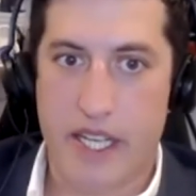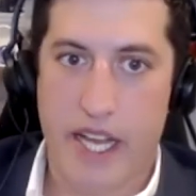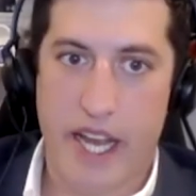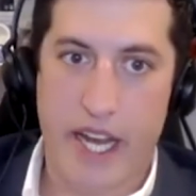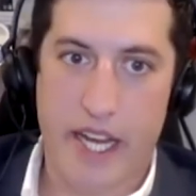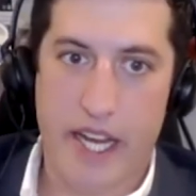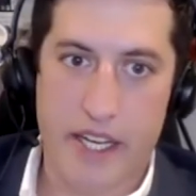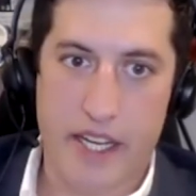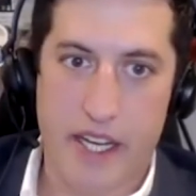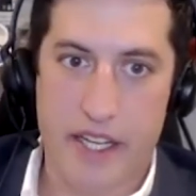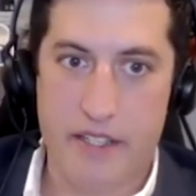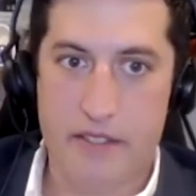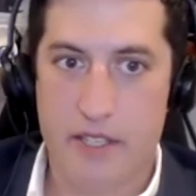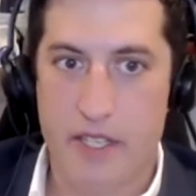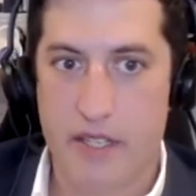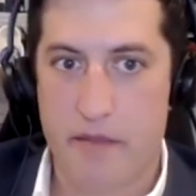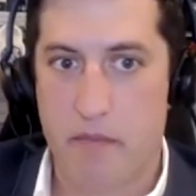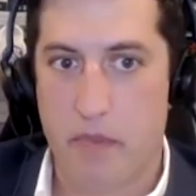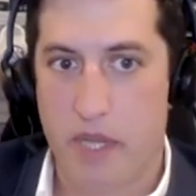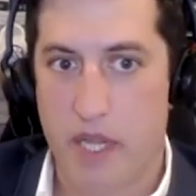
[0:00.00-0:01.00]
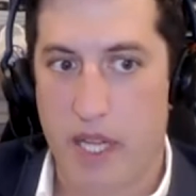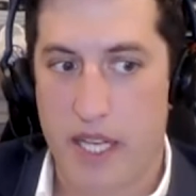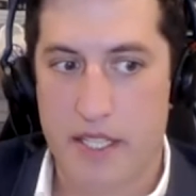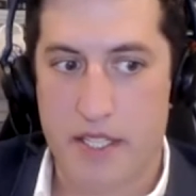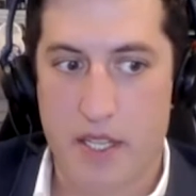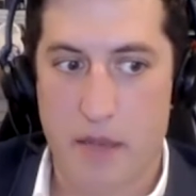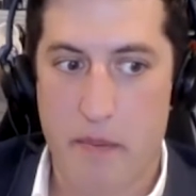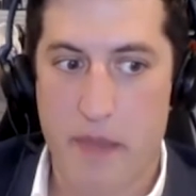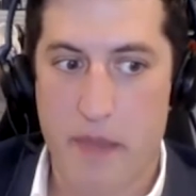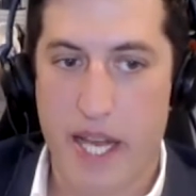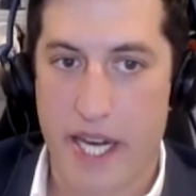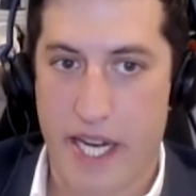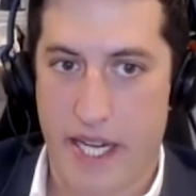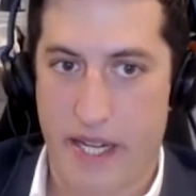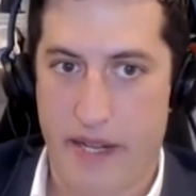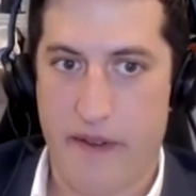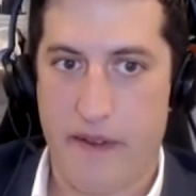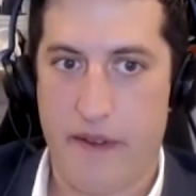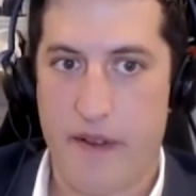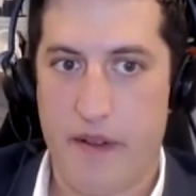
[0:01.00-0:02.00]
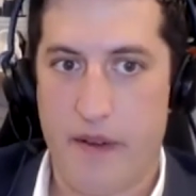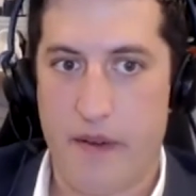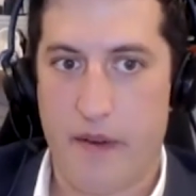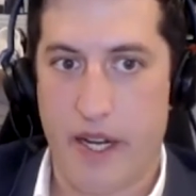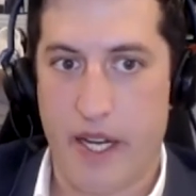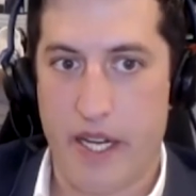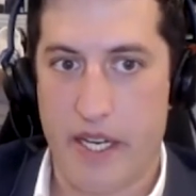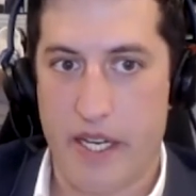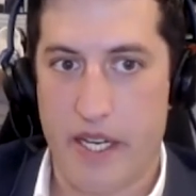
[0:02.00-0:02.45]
800 plus a minute, right?